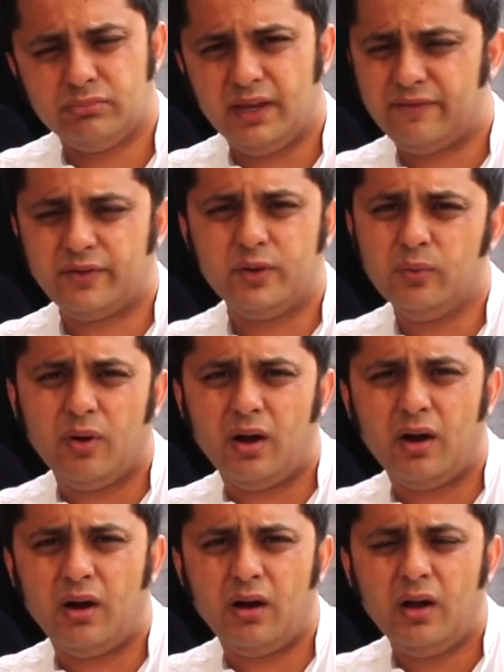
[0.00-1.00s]
If you
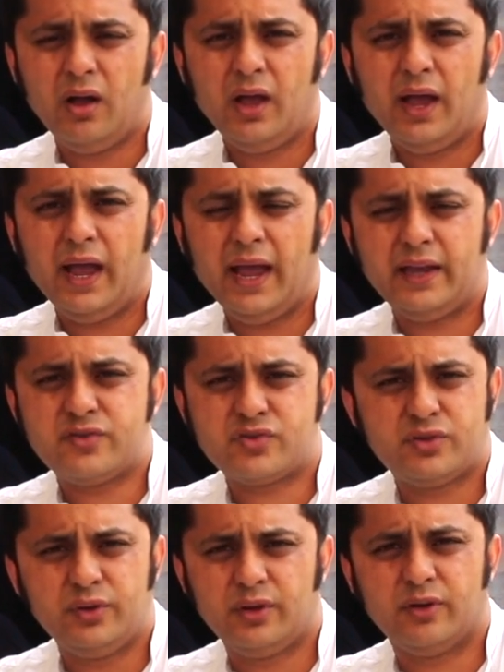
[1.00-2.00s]
are a
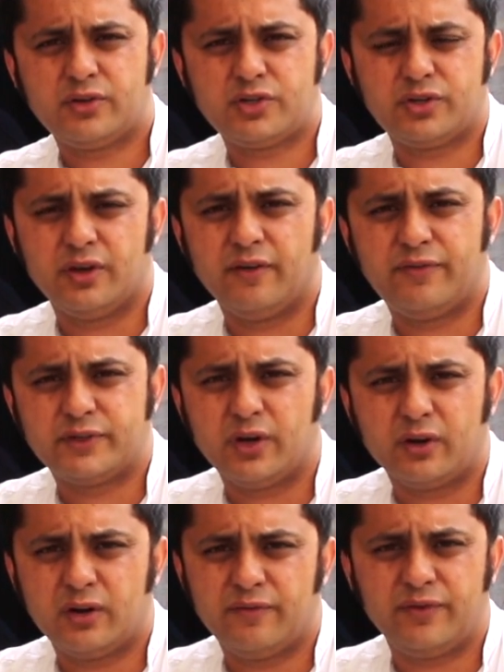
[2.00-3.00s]
studio
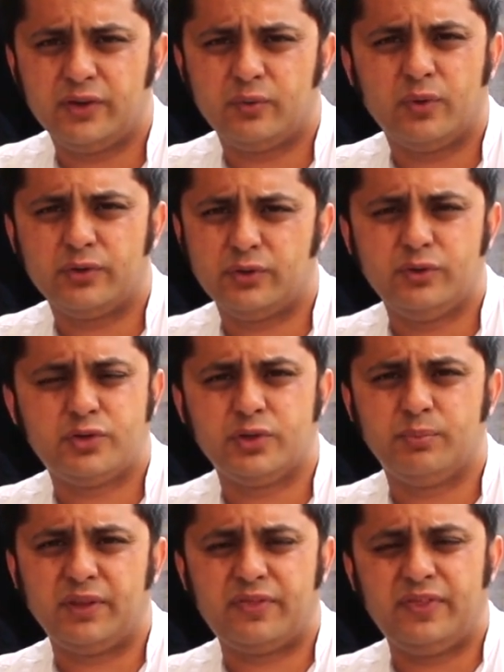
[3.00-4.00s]
photographer, you
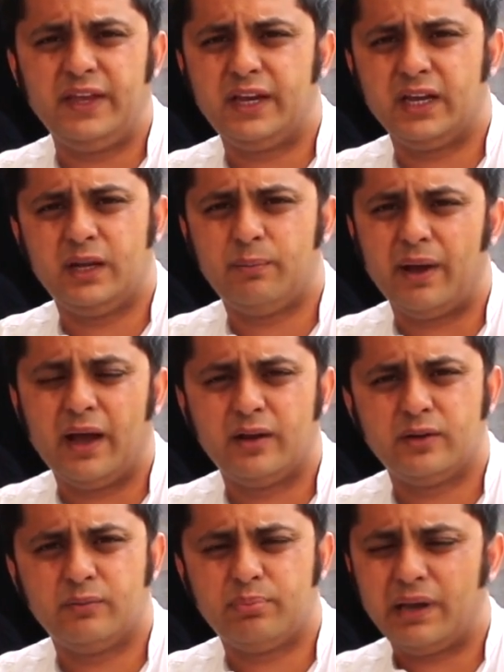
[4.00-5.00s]
should be thinking
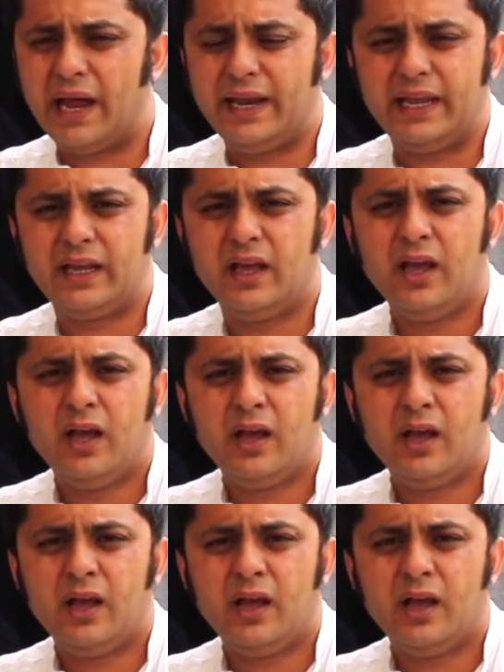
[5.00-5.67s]
about planning